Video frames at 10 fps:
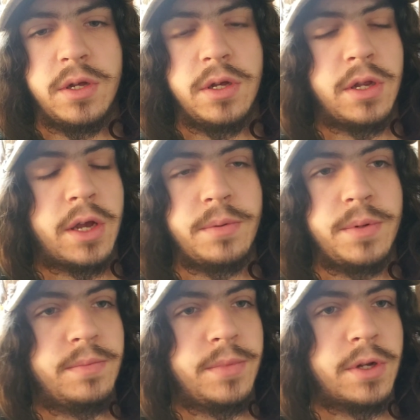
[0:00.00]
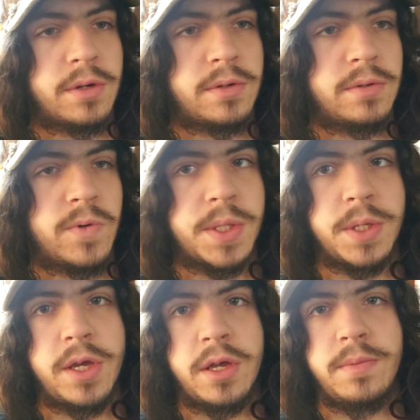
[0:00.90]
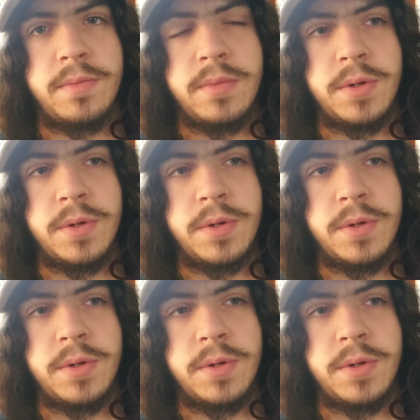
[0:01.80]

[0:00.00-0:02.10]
And I, once again,